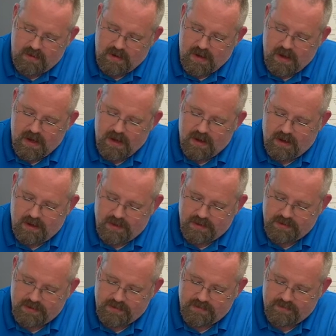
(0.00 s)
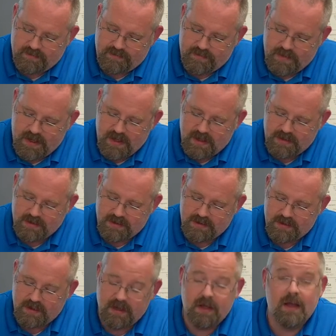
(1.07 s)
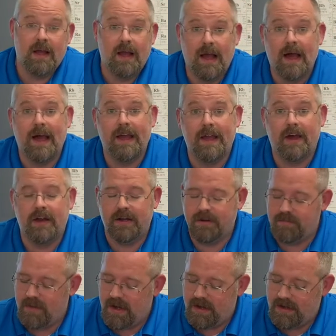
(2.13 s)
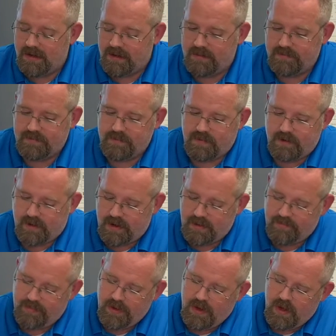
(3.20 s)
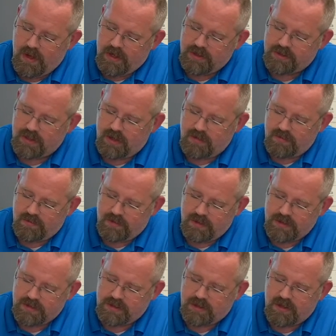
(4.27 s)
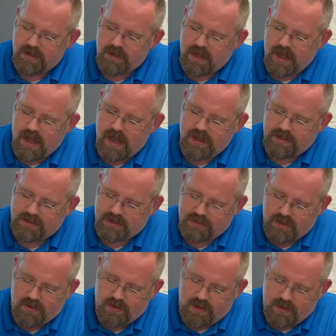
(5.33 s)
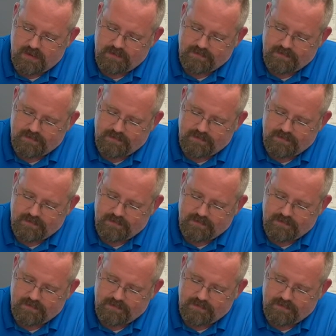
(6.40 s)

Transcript: ions, hence ionic bonding. All right, so let's look at sodium.